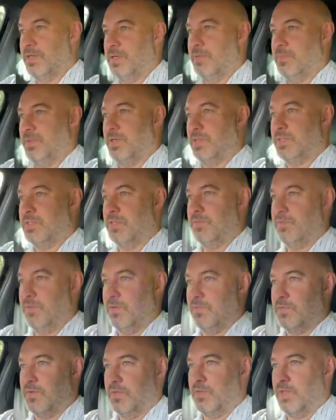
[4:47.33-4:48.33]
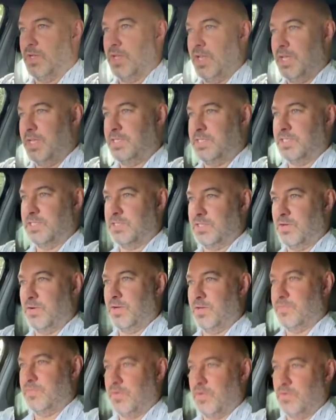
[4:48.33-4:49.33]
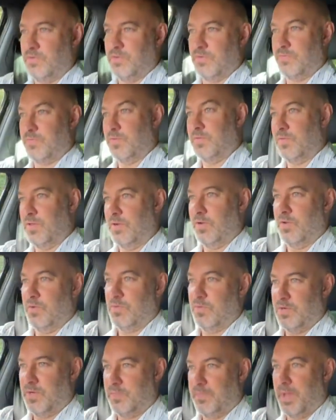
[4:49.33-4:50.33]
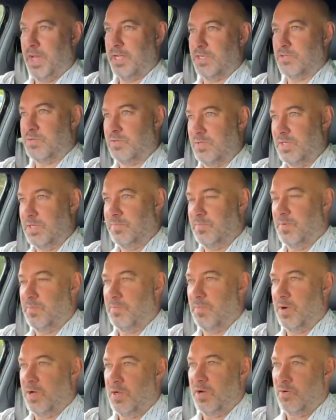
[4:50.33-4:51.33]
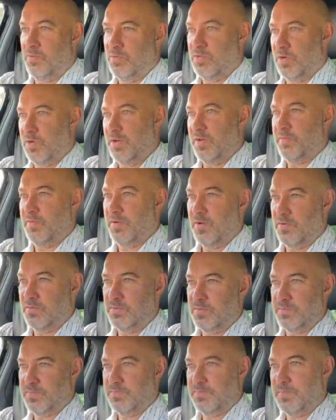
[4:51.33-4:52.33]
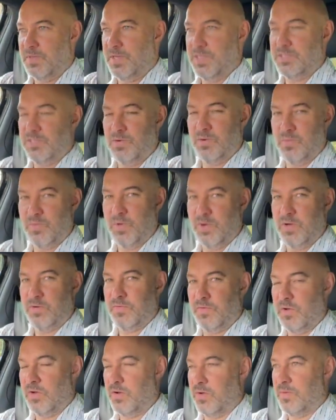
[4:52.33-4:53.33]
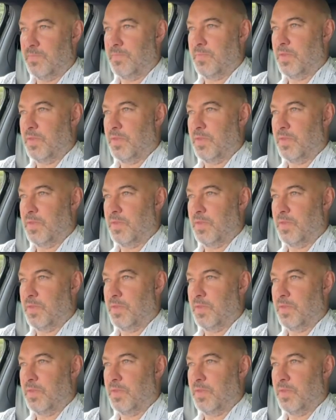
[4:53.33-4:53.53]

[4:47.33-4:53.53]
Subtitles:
Because if I've got the latest iPhone, I've got the longer battery, but my old iPhone is not worth a lot.